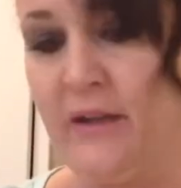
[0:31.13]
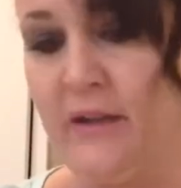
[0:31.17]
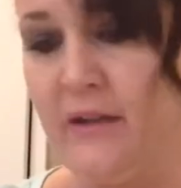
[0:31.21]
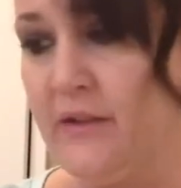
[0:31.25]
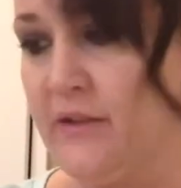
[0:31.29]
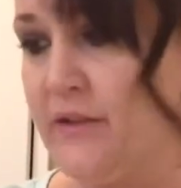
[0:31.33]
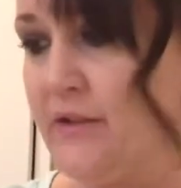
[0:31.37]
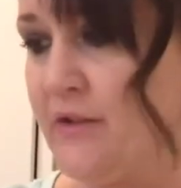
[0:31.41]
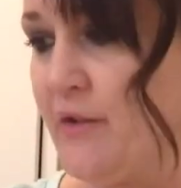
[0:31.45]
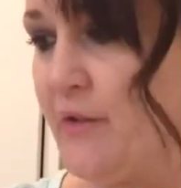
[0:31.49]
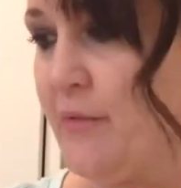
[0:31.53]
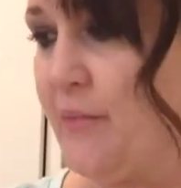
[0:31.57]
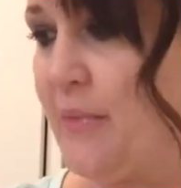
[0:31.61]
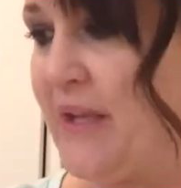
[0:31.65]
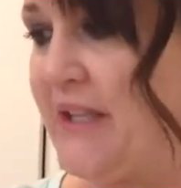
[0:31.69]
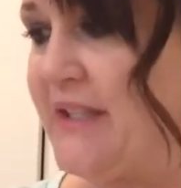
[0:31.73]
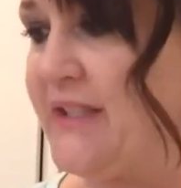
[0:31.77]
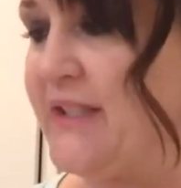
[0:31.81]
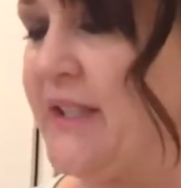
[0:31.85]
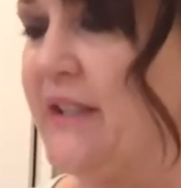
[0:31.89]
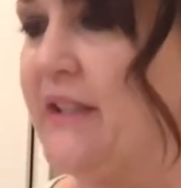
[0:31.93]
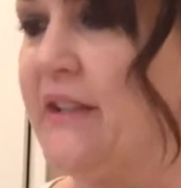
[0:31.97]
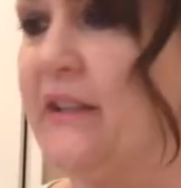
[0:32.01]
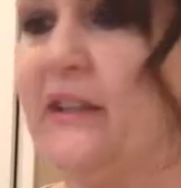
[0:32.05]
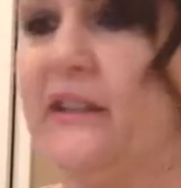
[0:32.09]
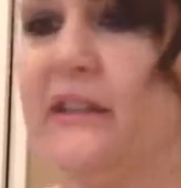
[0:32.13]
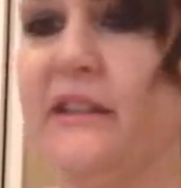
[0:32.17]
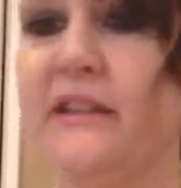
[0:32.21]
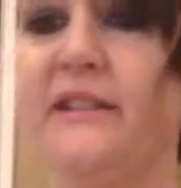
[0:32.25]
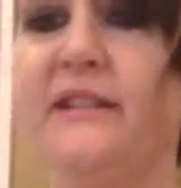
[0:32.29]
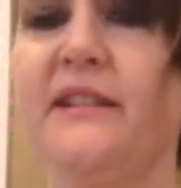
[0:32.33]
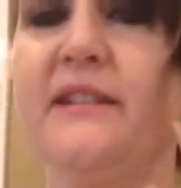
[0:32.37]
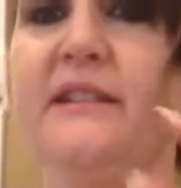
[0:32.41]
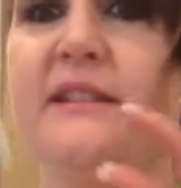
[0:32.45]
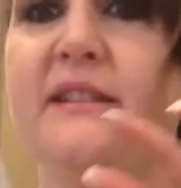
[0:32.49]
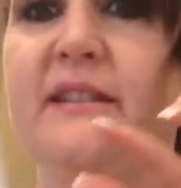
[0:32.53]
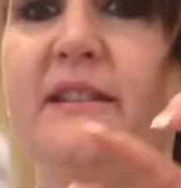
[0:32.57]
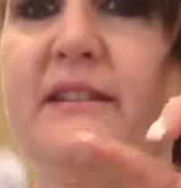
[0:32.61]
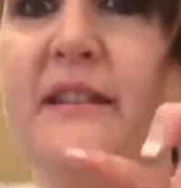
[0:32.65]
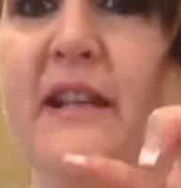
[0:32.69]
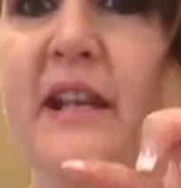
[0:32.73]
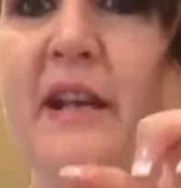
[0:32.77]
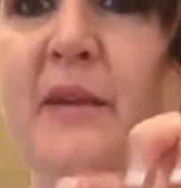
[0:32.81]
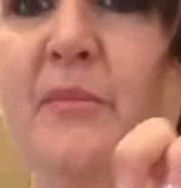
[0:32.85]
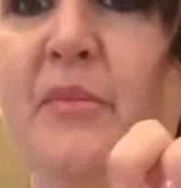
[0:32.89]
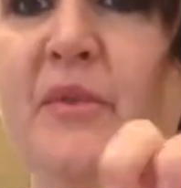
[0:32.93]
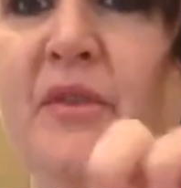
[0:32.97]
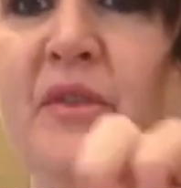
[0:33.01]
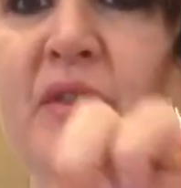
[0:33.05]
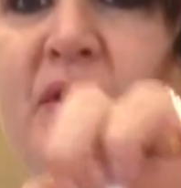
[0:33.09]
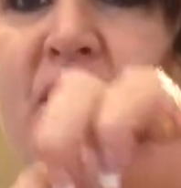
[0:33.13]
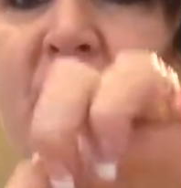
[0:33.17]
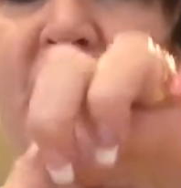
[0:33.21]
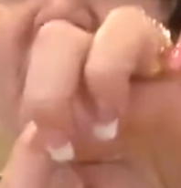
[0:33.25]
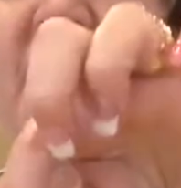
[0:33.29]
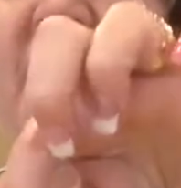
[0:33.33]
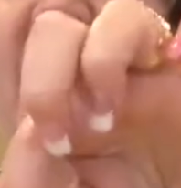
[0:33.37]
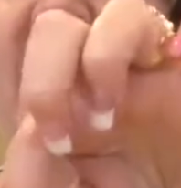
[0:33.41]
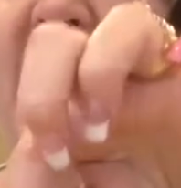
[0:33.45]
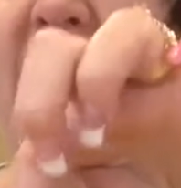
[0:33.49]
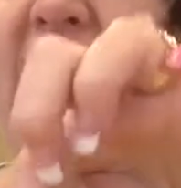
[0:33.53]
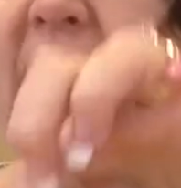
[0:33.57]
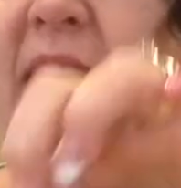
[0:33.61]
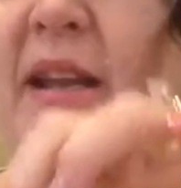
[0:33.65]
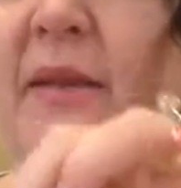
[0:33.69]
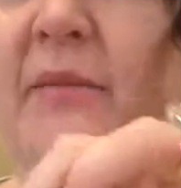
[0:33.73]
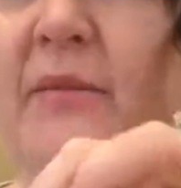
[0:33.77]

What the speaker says: So basically, this is the samples that